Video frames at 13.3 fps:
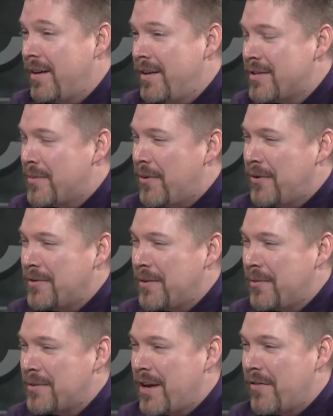supposedly
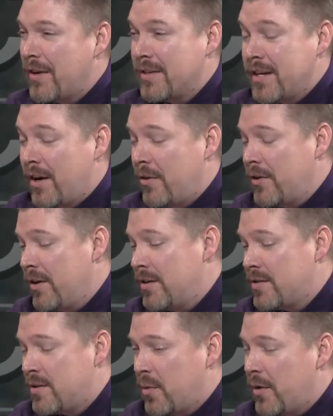was having a down
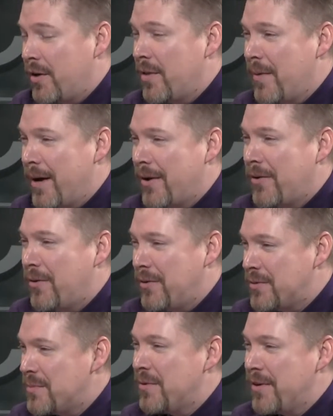year, still winning the MAC goal
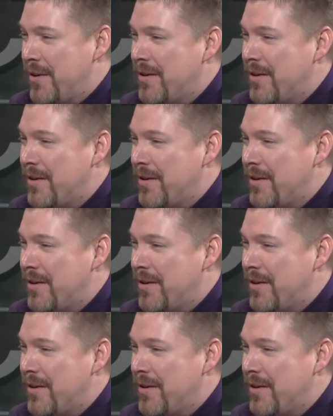was pretty